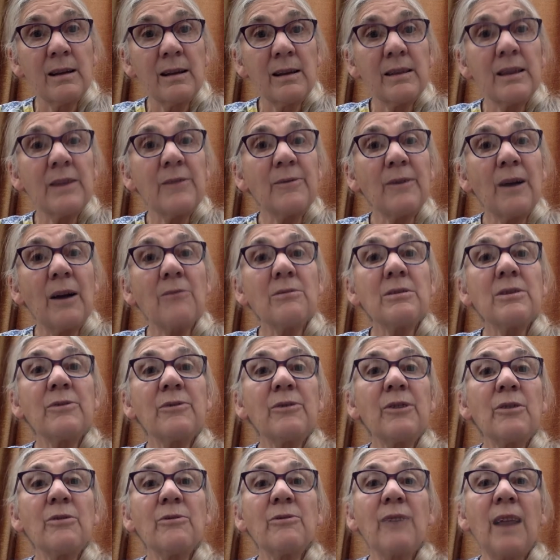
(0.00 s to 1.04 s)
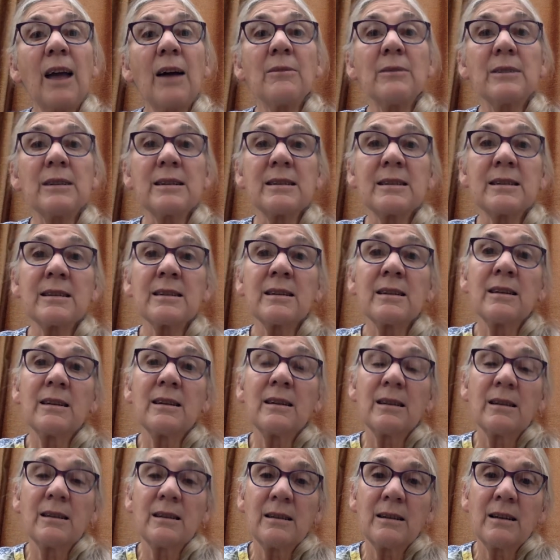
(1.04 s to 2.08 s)
They found a few flowers,
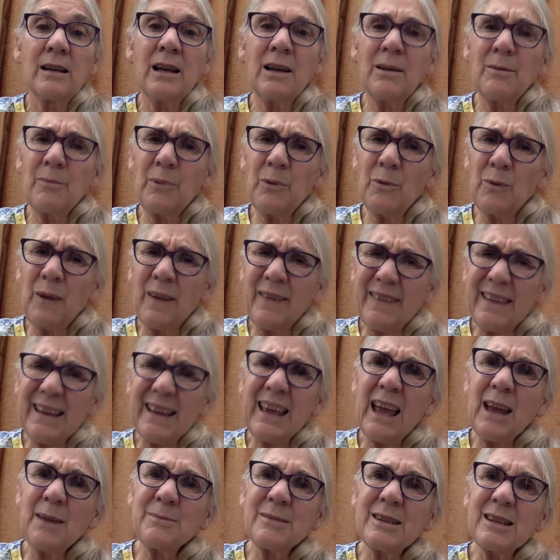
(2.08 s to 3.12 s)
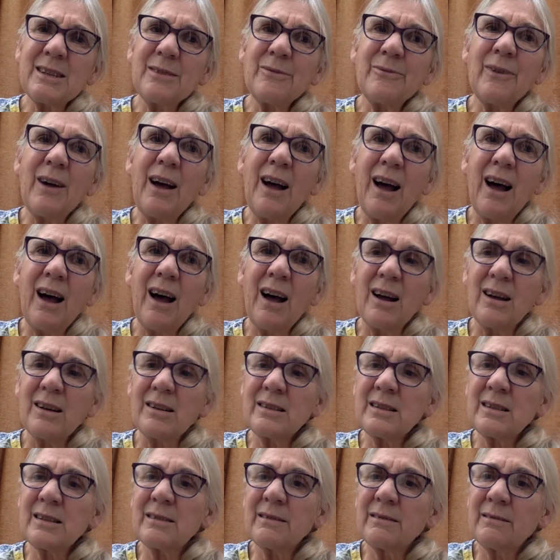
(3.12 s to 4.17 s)
but when they came to the
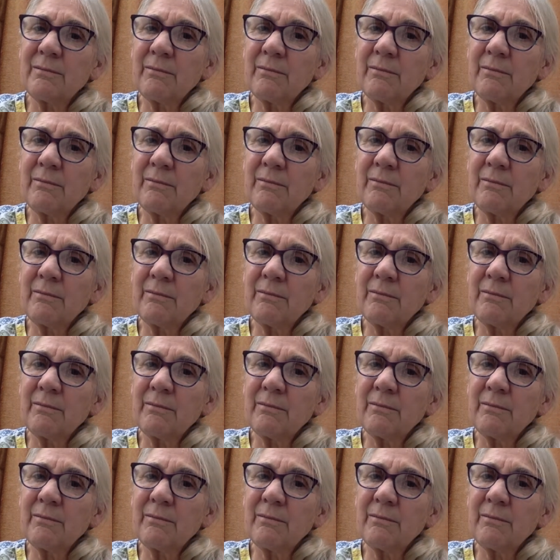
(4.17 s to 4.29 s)
vase,